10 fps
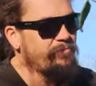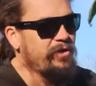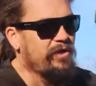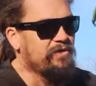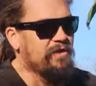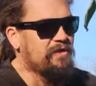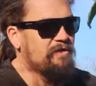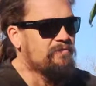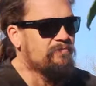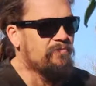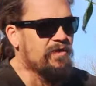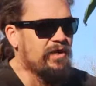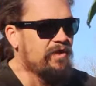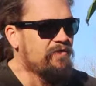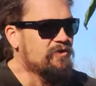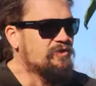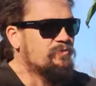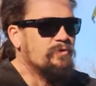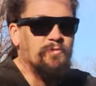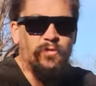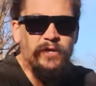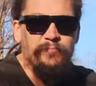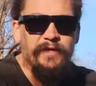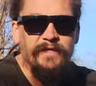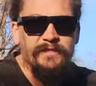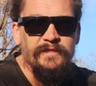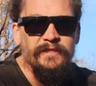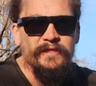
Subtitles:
pollinated, and they just weren't ripe yet.